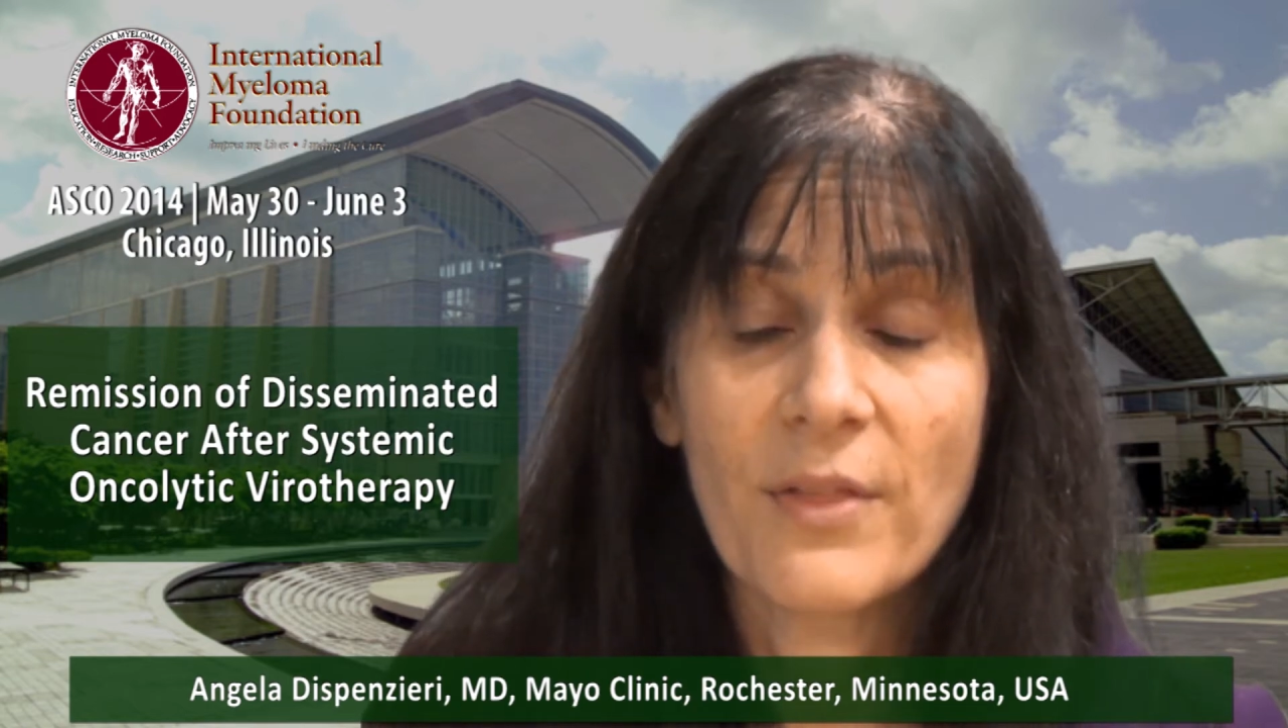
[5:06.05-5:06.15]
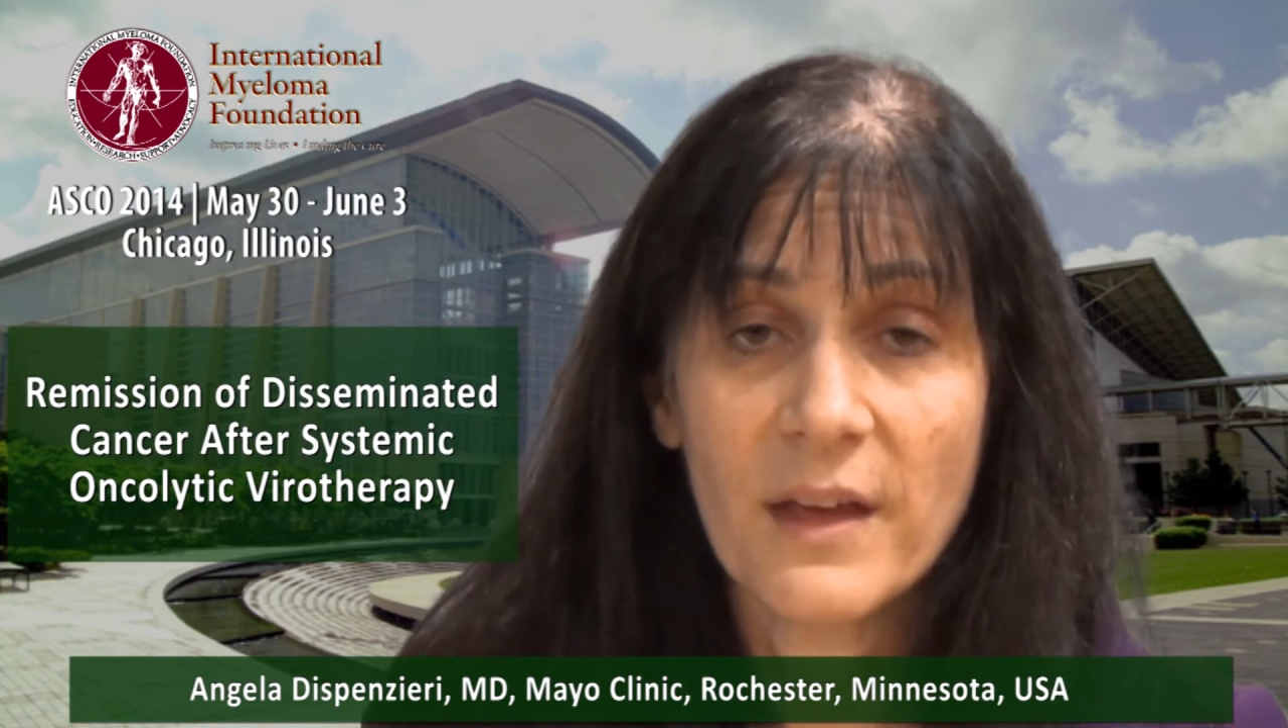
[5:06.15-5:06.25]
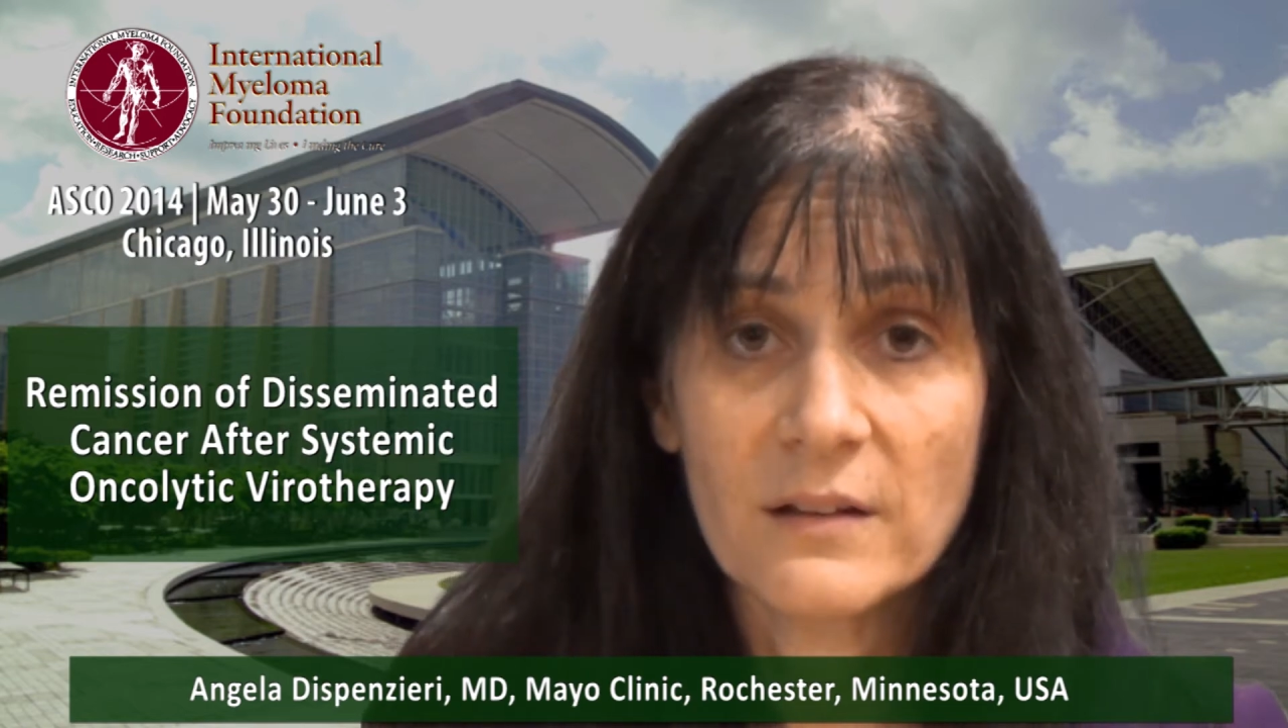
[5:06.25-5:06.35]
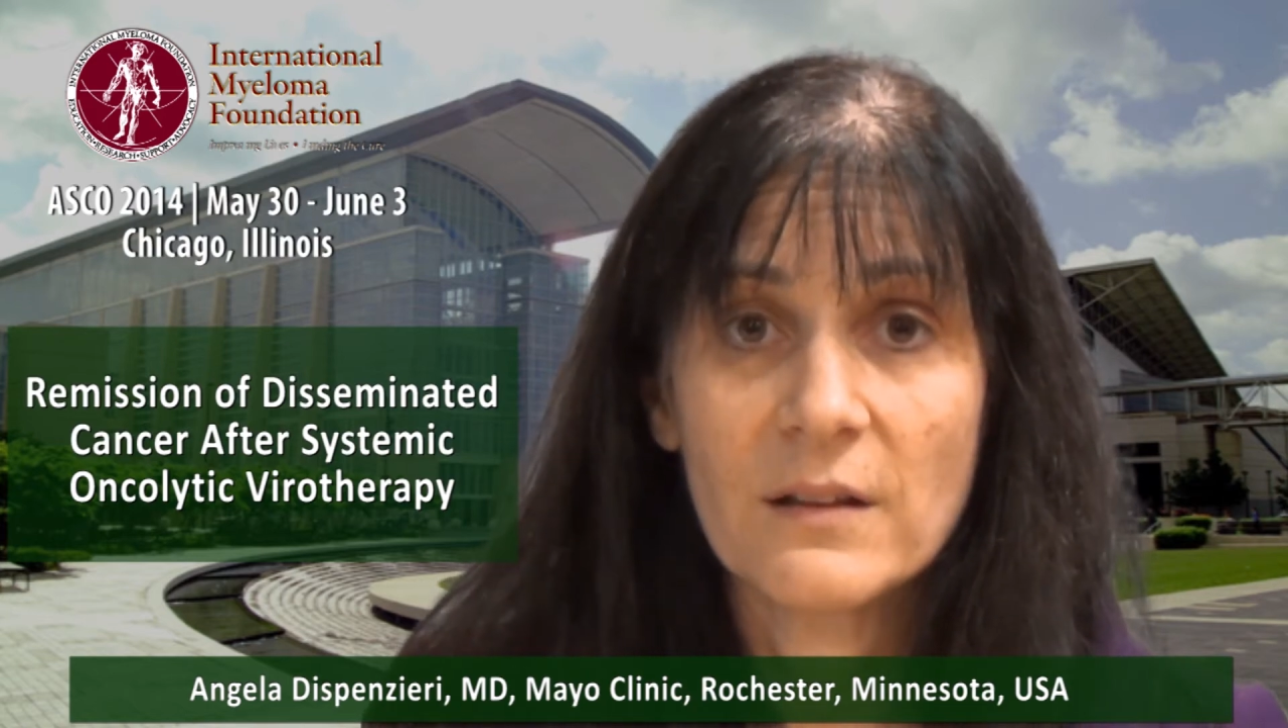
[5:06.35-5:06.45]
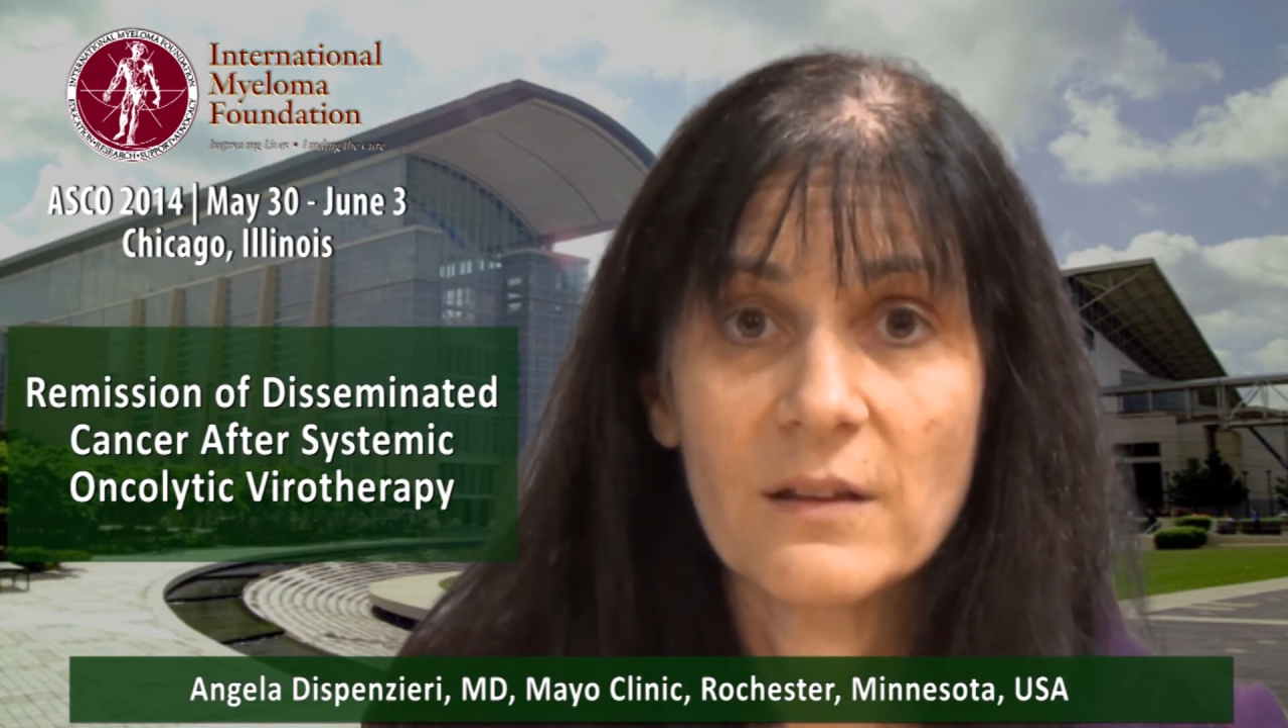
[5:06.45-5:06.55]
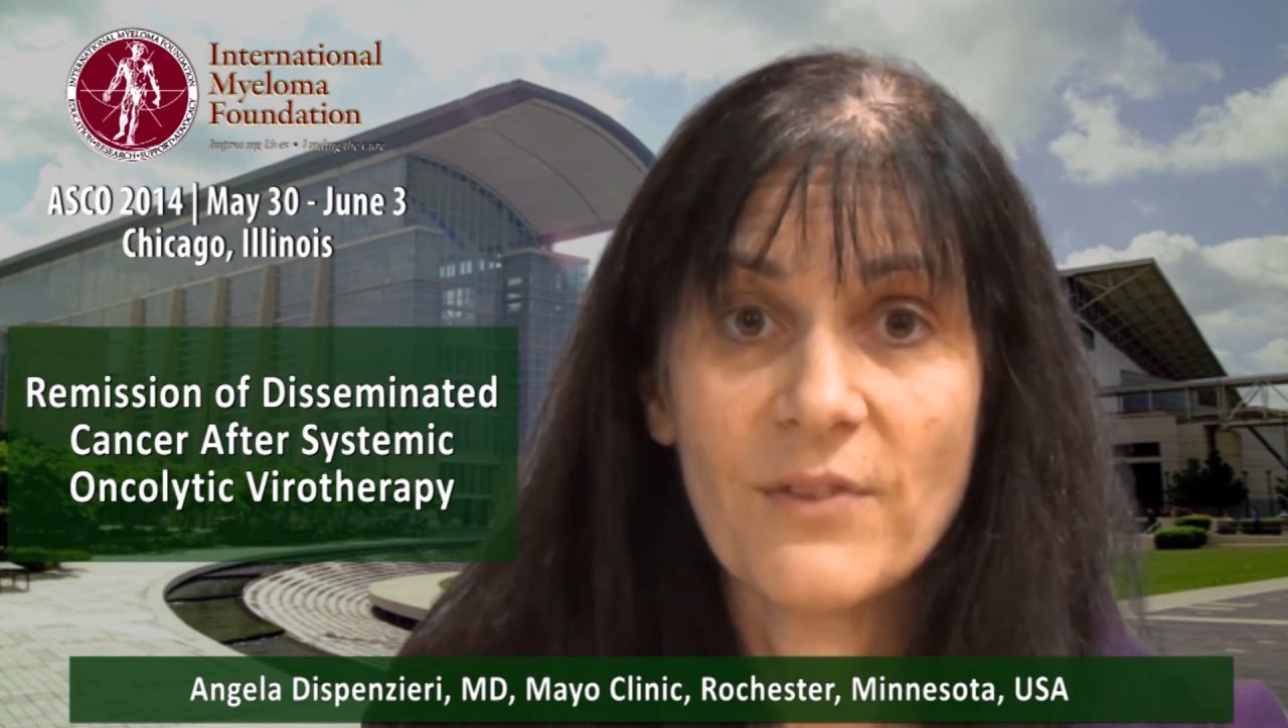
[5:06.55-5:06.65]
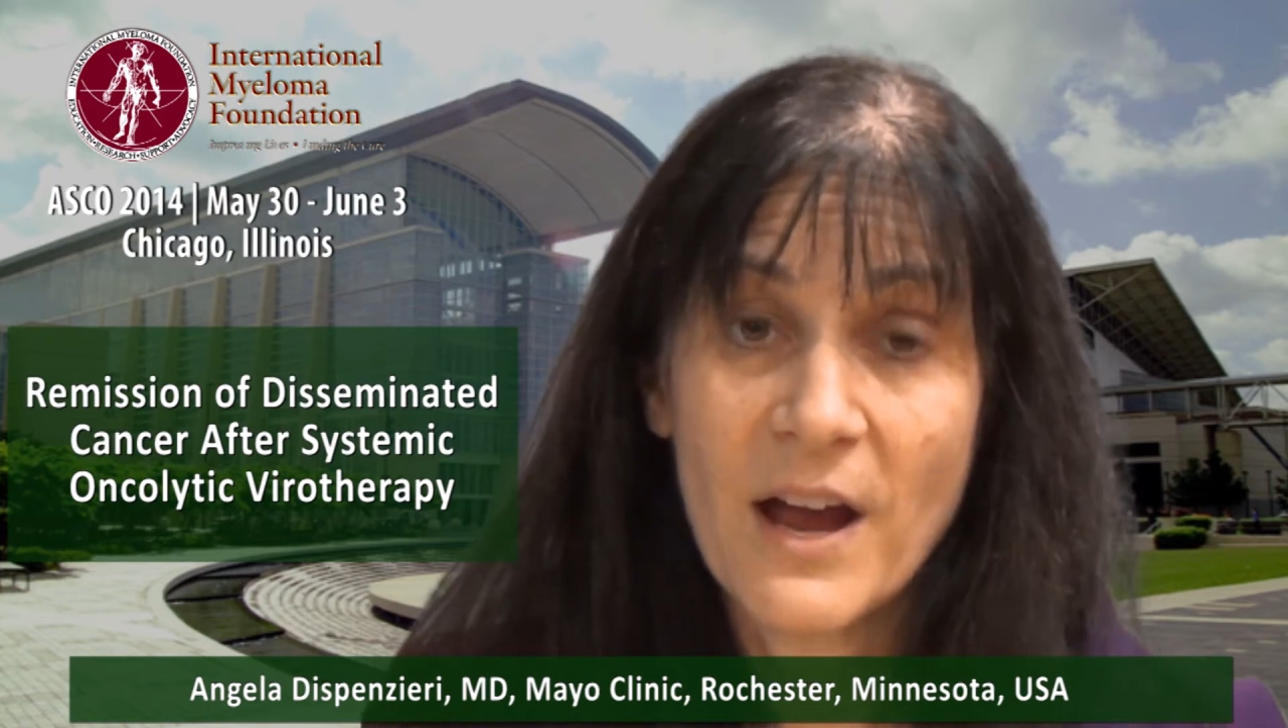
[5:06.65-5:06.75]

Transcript: that the